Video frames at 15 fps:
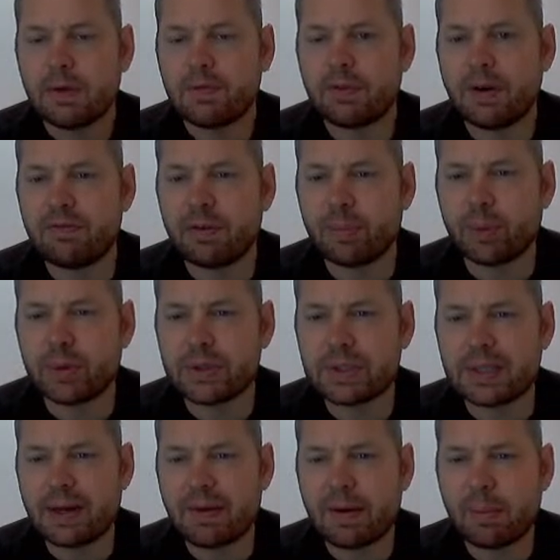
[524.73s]
For every bus,
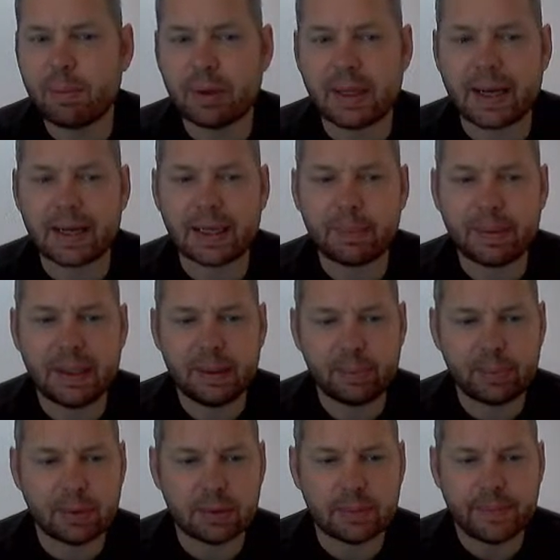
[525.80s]
there are blank
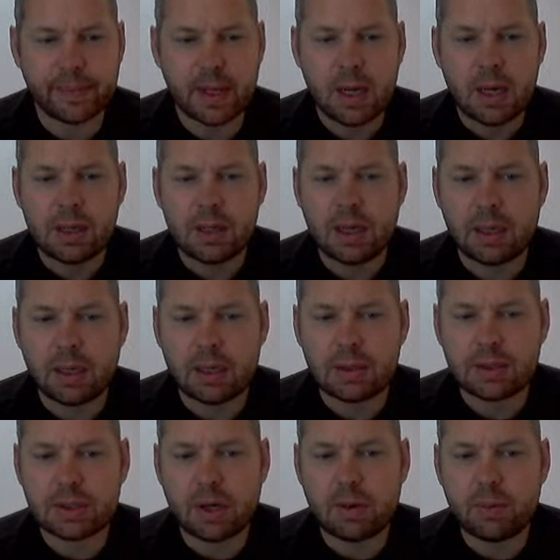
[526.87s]
people.
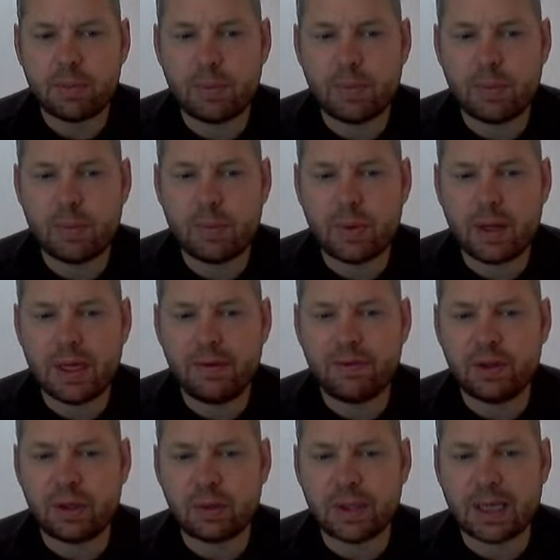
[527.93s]
So if
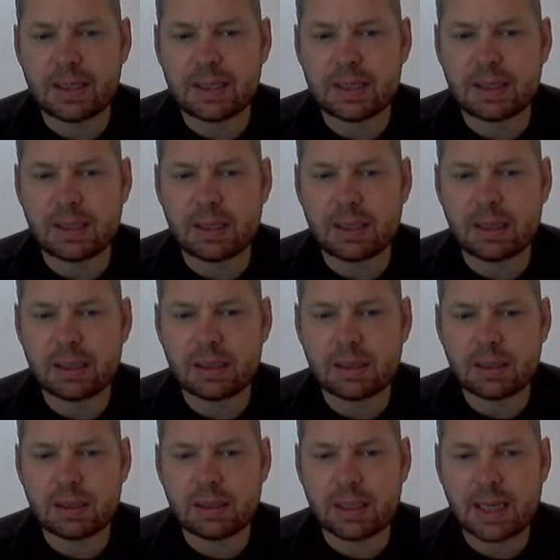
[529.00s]
you know the answer,
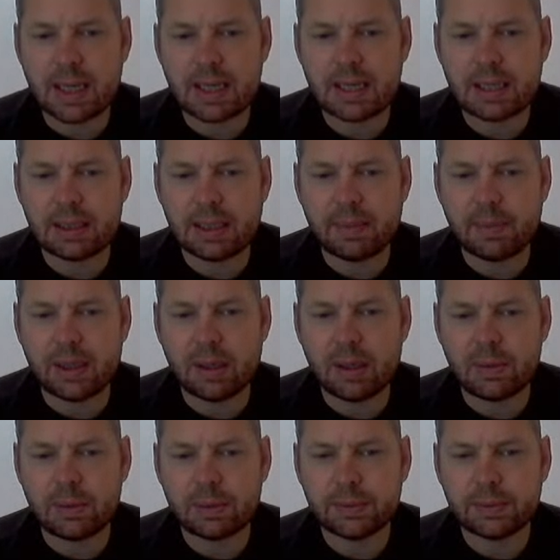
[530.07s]
then let me
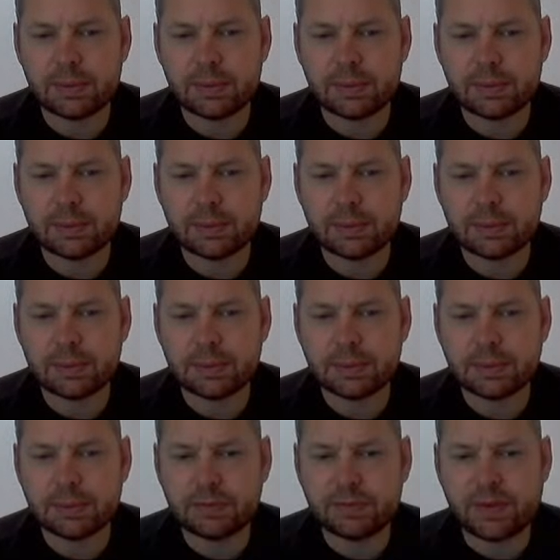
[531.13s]
know.
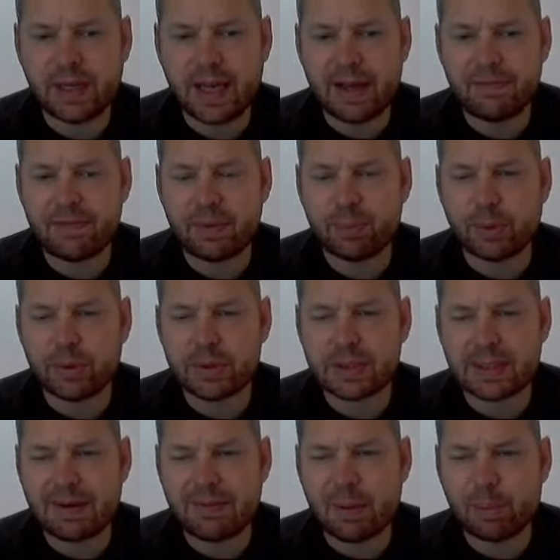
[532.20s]
For every bus,
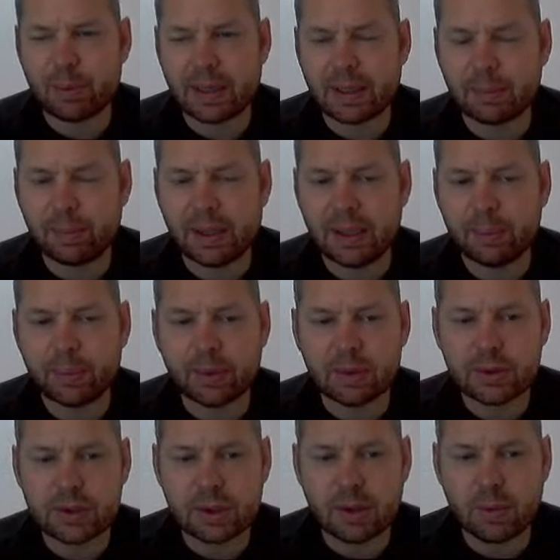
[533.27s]
there are blank
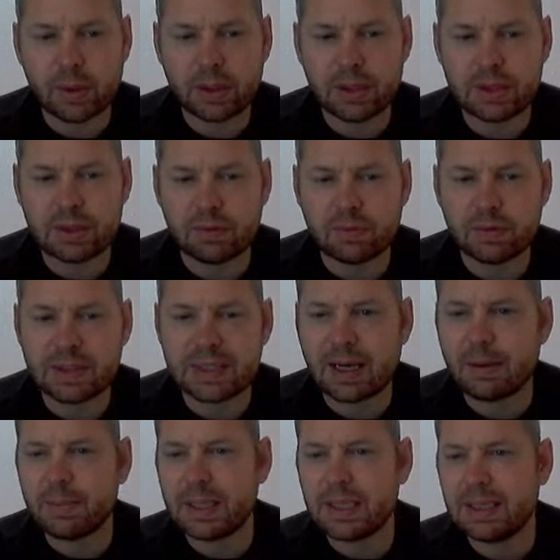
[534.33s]
people. So I want you to
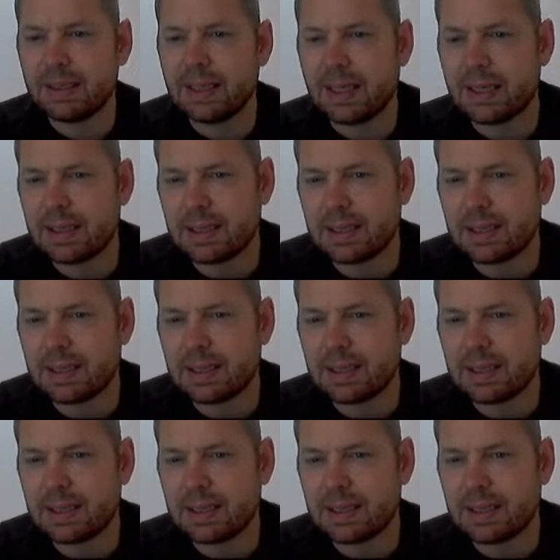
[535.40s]
tell me the